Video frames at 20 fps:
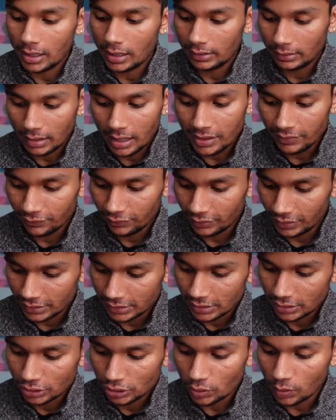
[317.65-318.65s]
line for
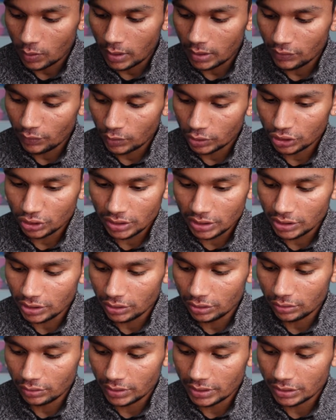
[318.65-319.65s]
this. So what you need to
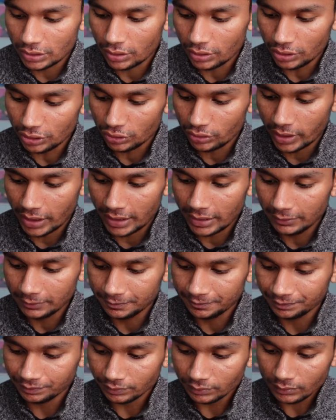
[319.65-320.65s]
do is go to trade,
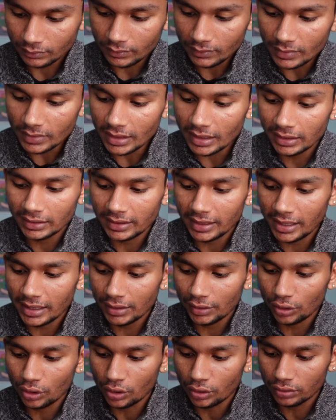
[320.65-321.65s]

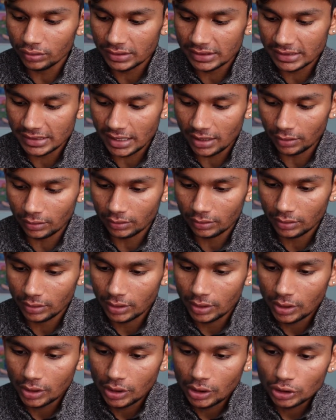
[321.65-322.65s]
then go to sell.
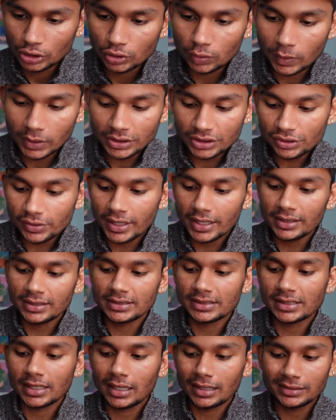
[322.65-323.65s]
So once you get to
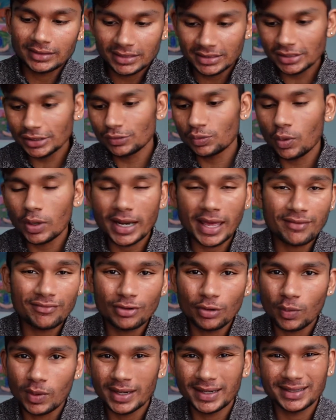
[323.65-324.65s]
sell, this is what
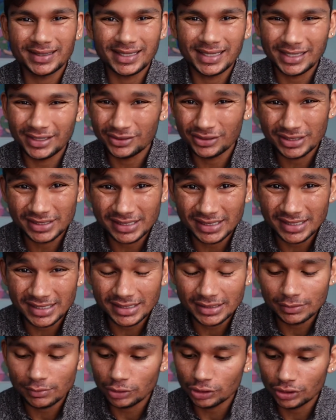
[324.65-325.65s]
everyone here
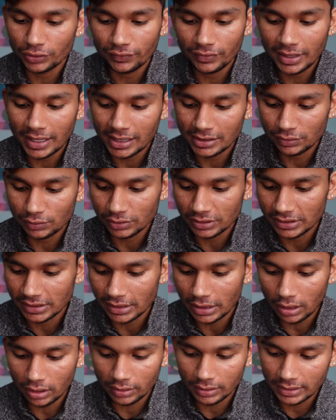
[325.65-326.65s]
sees. Most of you guys will
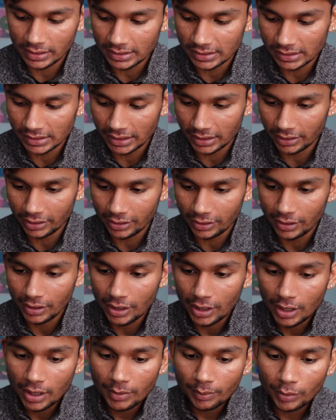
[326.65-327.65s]
see all of this here.
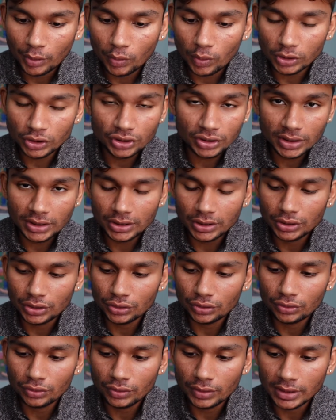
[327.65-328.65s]
But what you need to
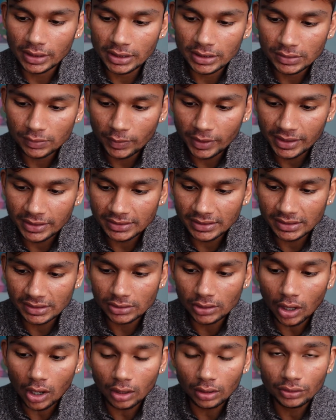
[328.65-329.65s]
do is where it says
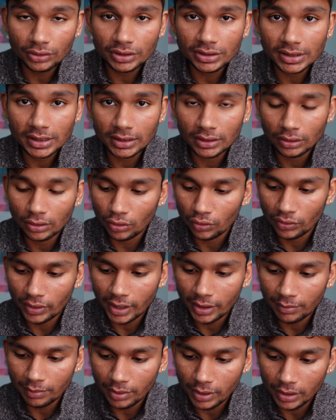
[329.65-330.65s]
dollars and
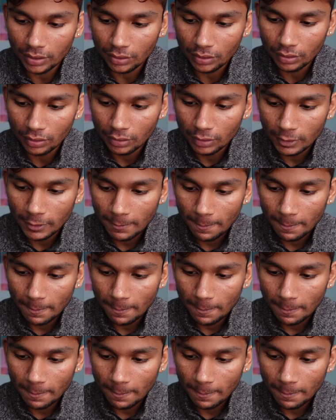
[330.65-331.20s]
lower rebuttal,